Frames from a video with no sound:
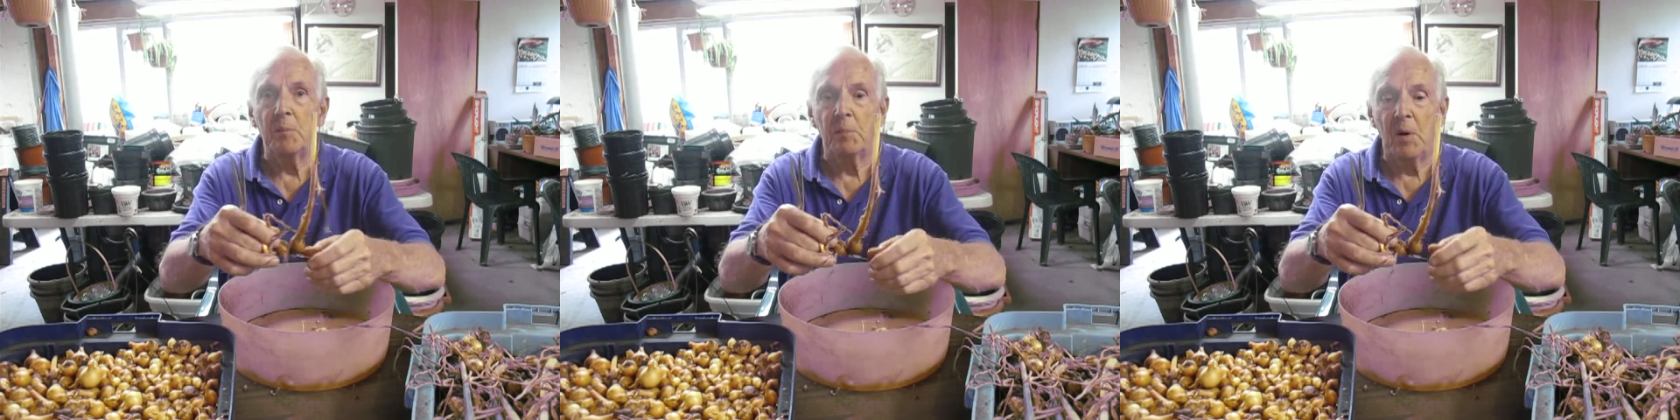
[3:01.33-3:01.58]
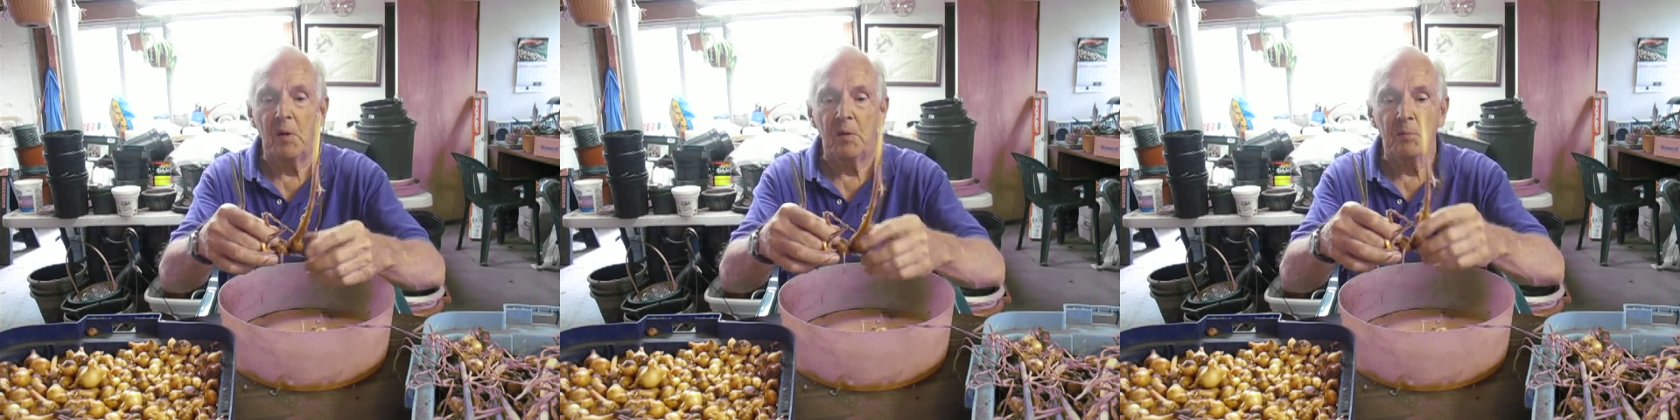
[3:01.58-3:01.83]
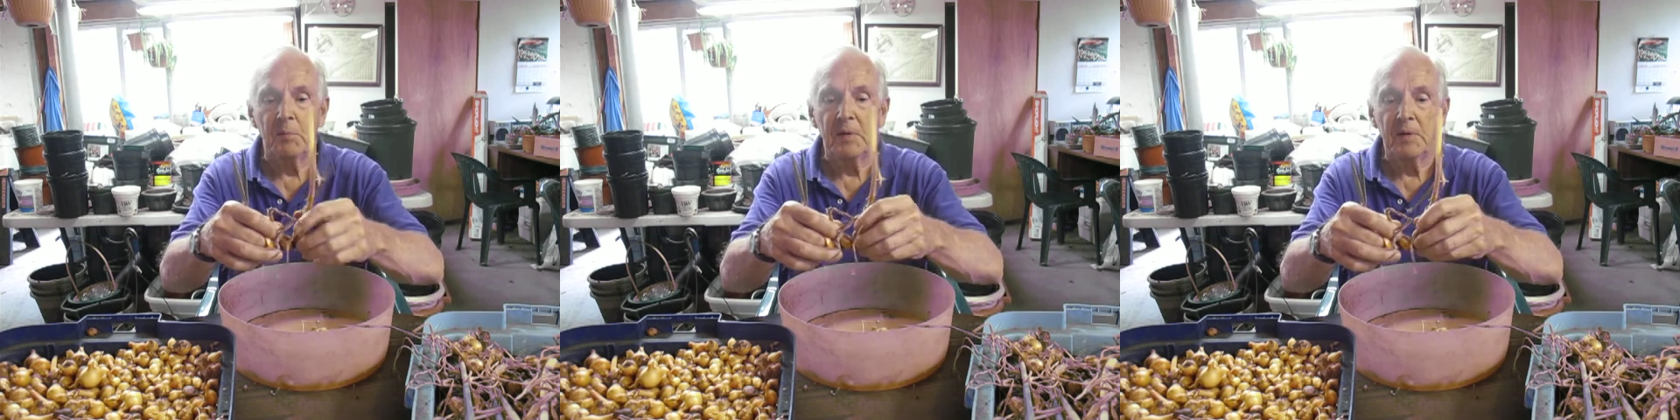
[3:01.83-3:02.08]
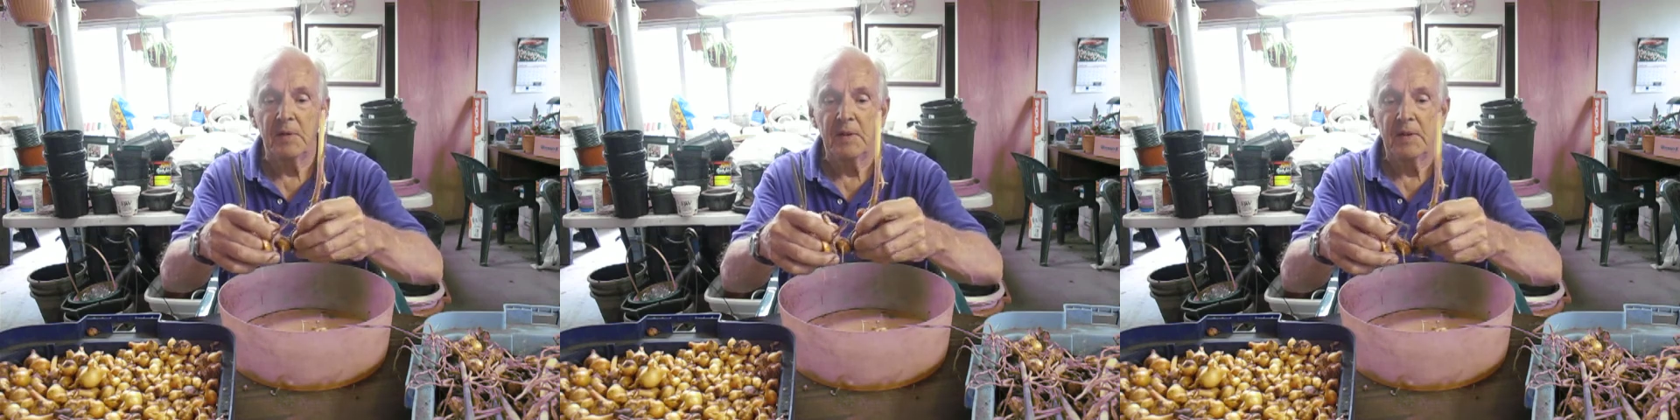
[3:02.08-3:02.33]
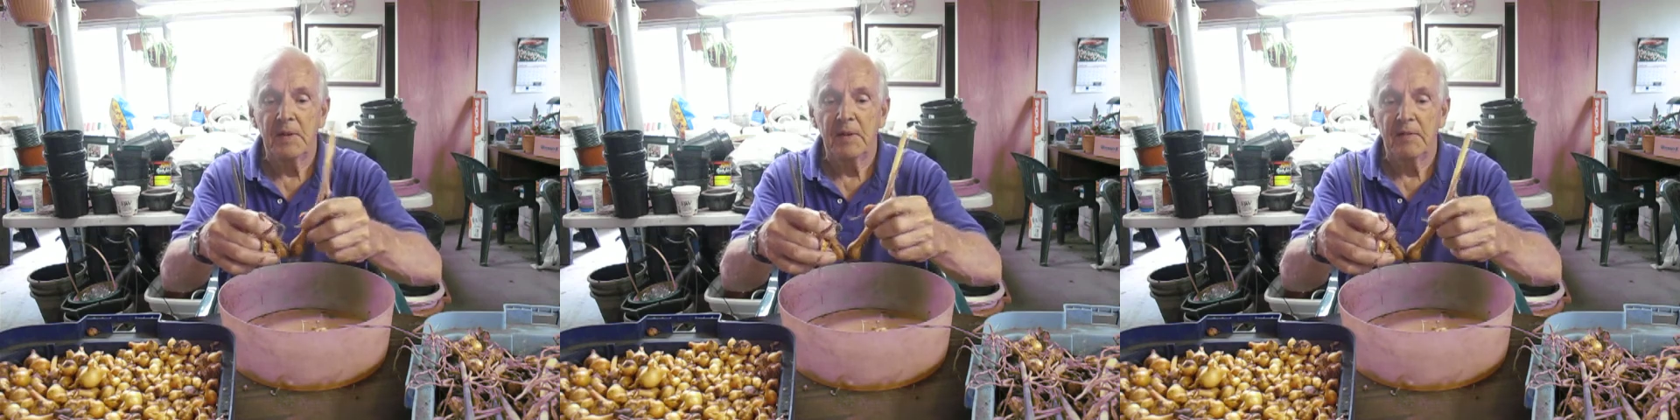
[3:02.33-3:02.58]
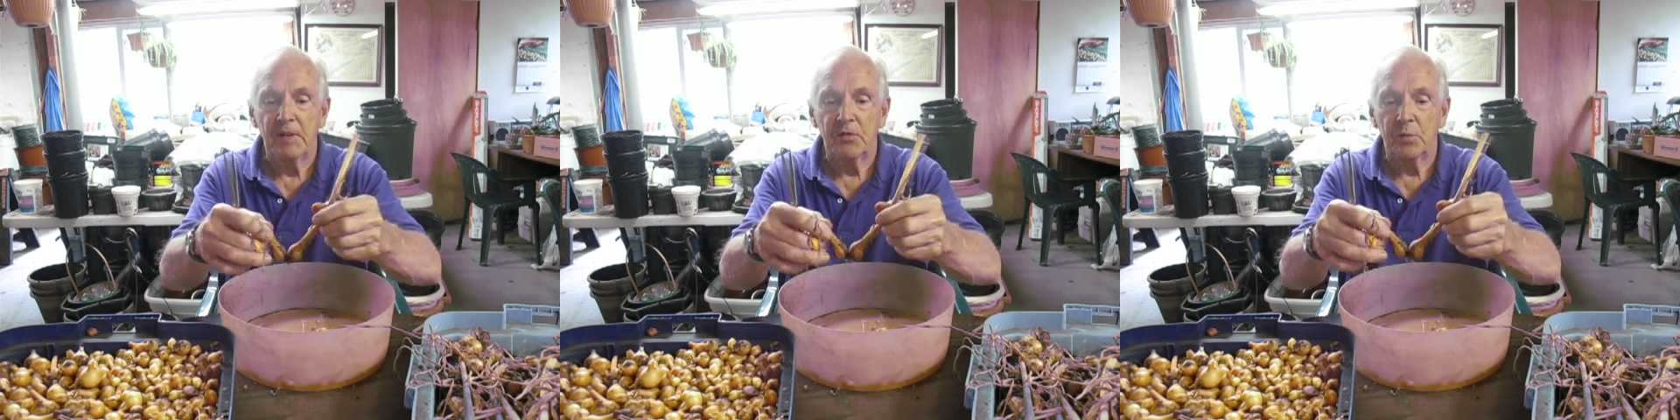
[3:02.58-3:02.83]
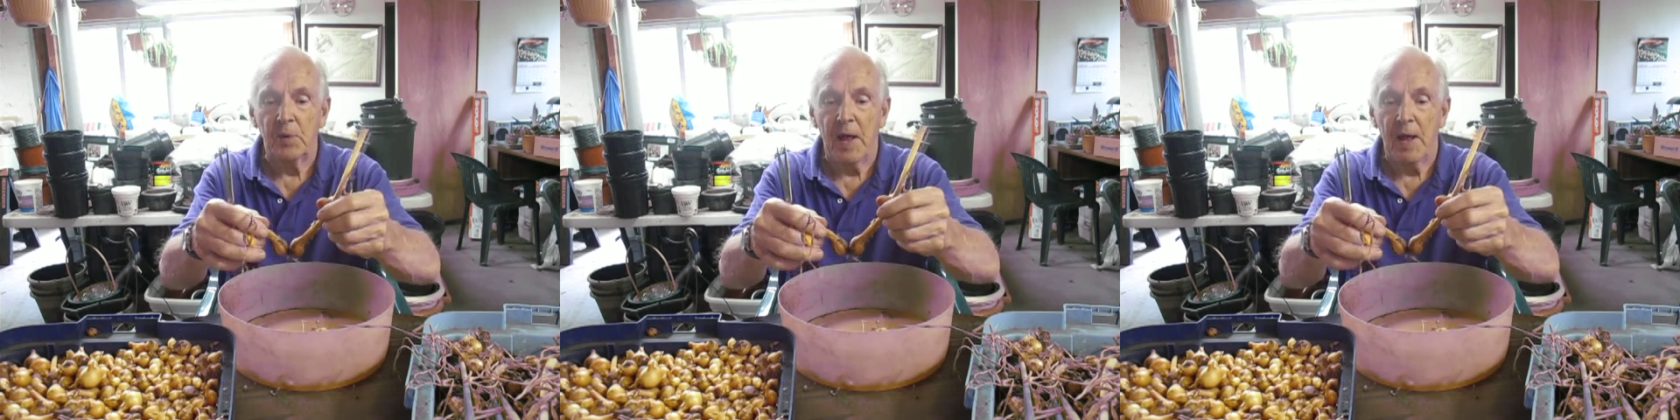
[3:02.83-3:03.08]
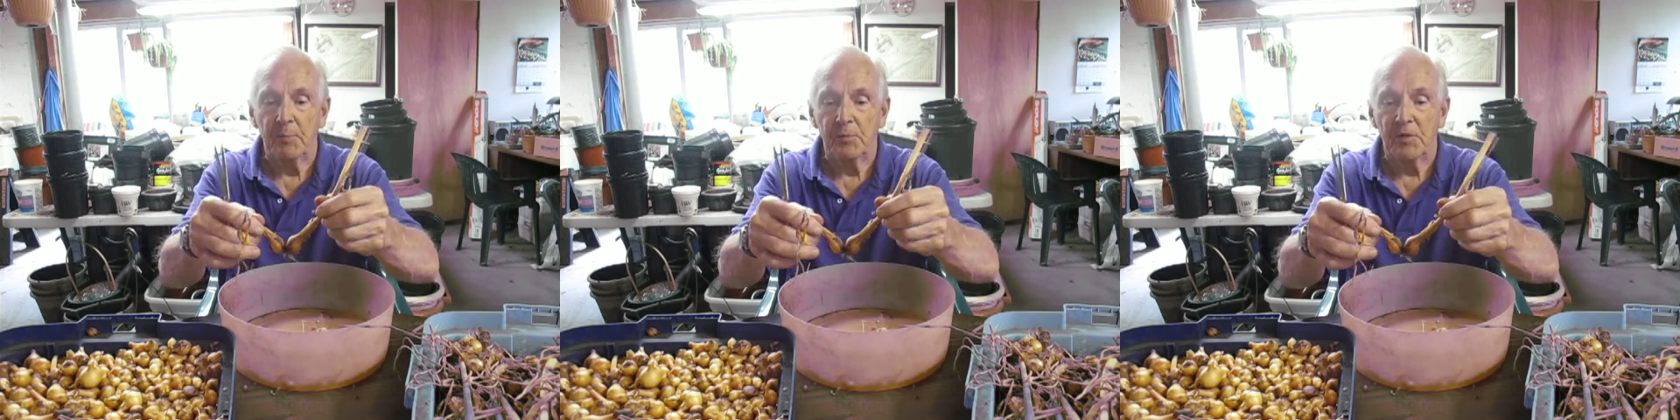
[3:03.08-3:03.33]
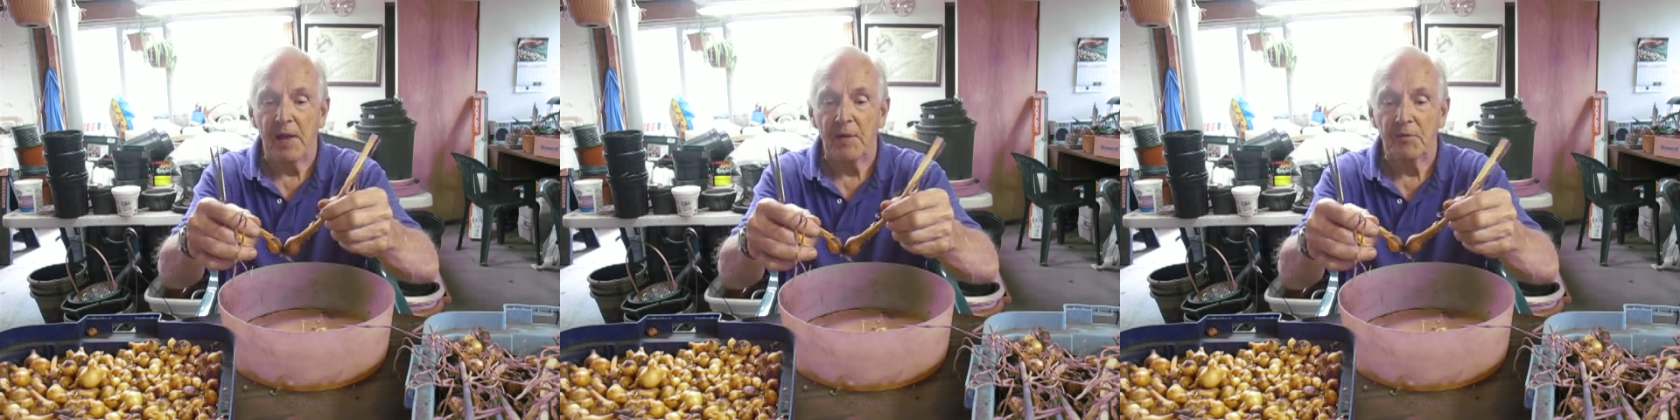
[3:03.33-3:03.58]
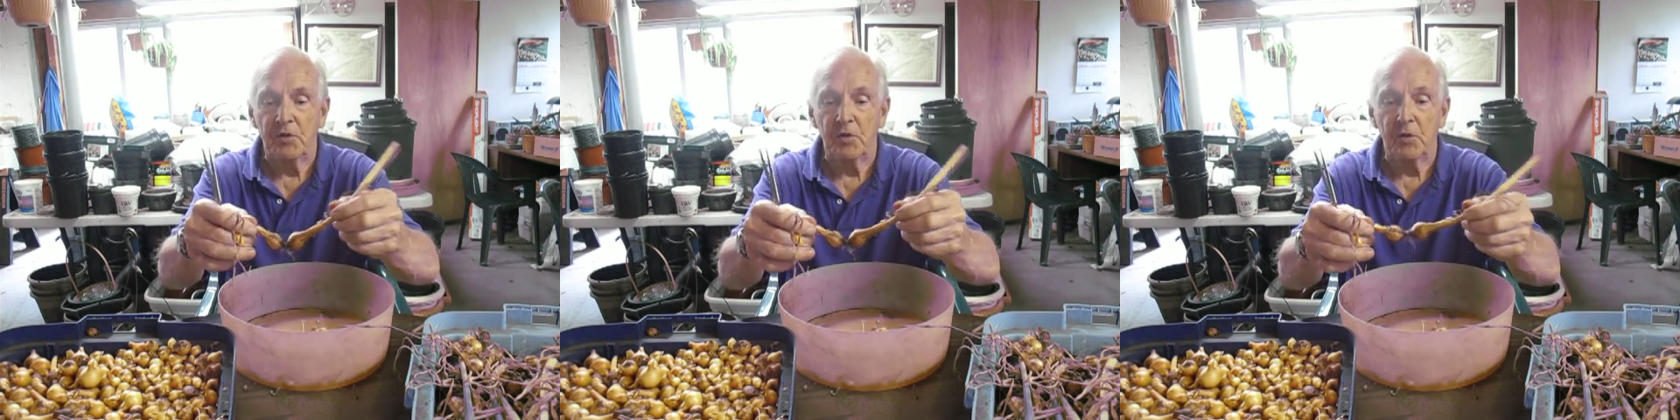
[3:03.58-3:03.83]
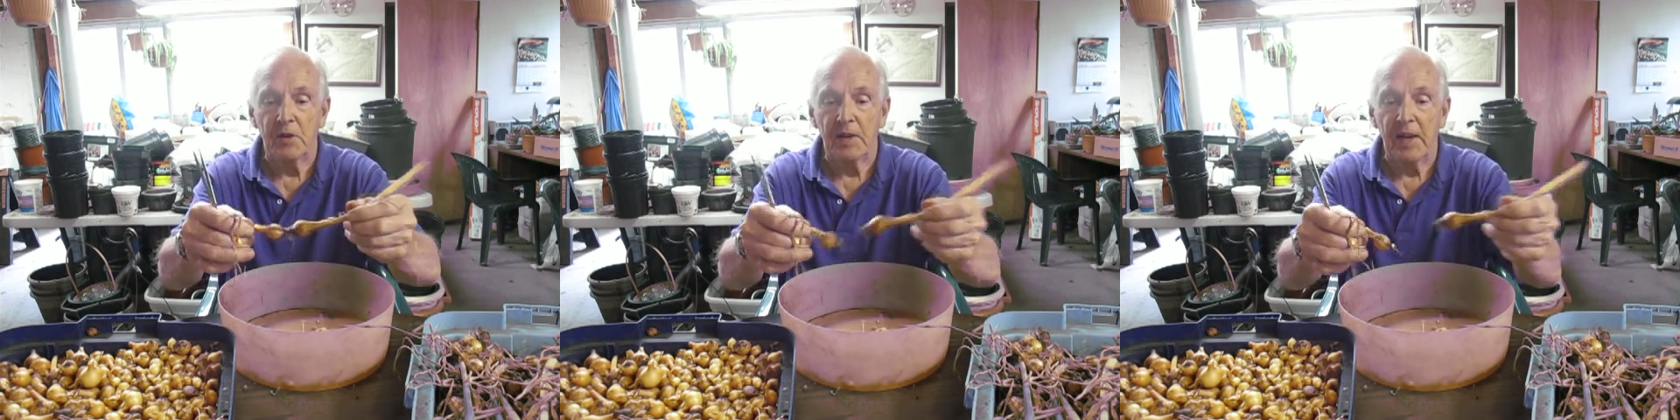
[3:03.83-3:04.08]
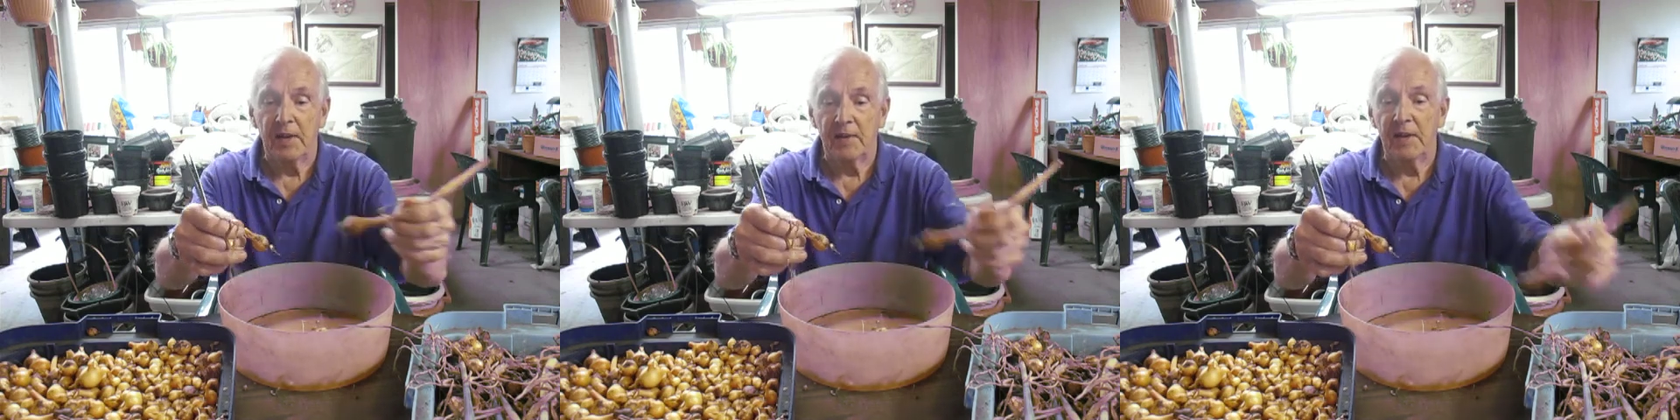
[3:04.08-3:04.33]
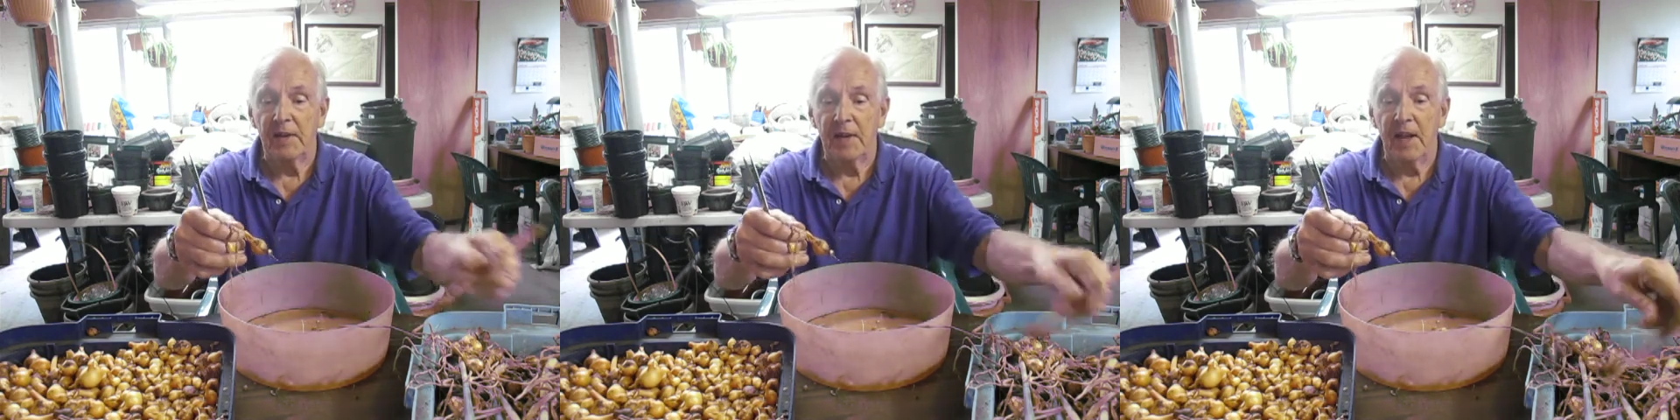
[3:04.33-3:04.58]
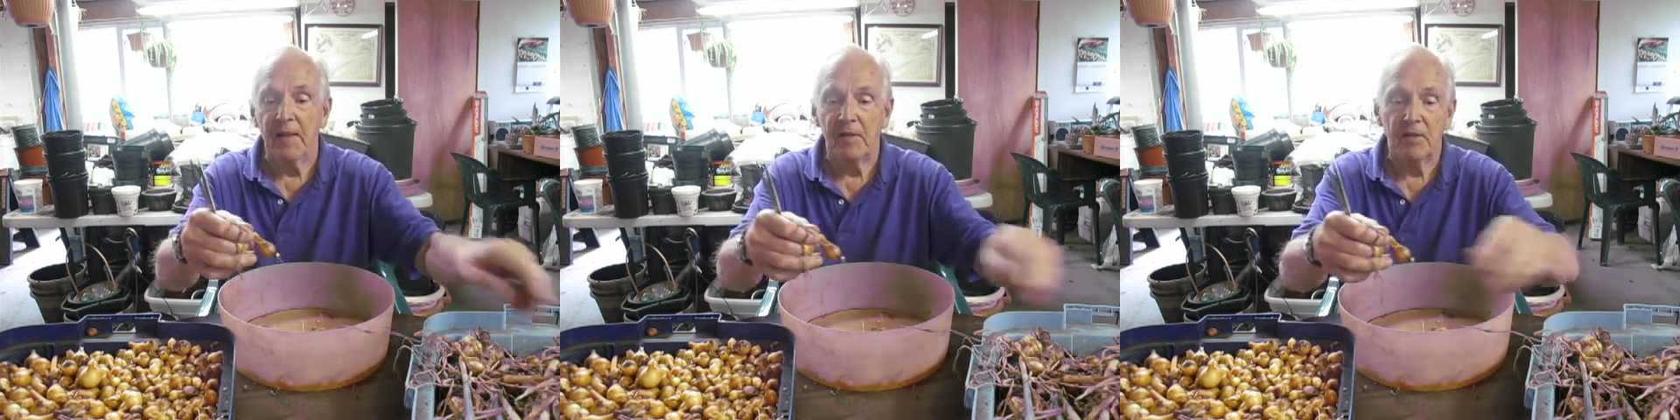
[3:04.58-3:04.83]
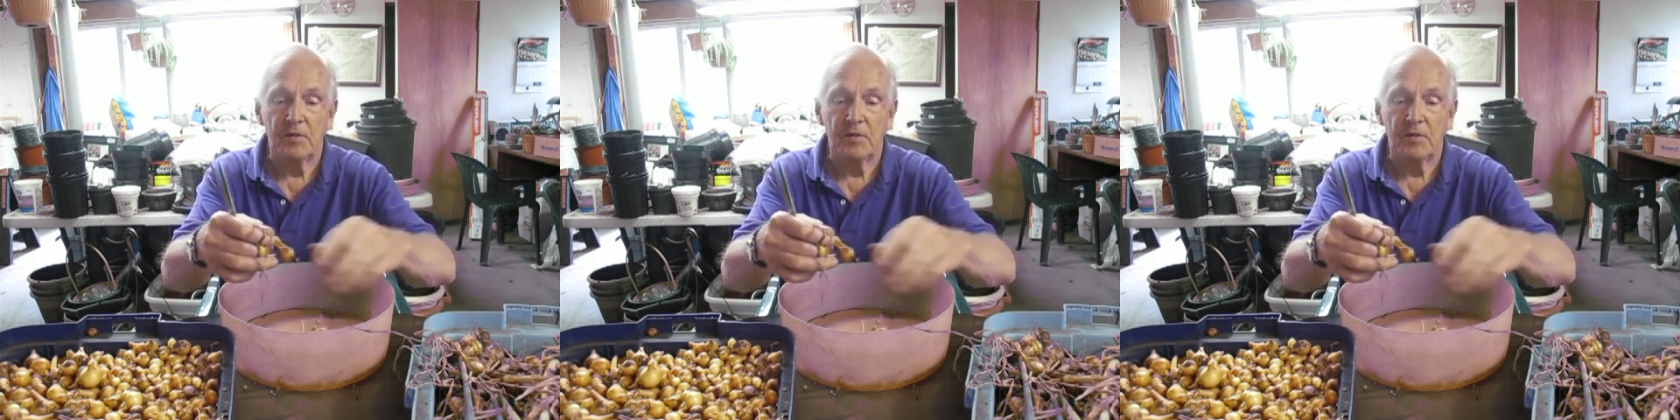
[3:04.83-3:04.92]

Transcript: bulb. This one happens to have two connected together,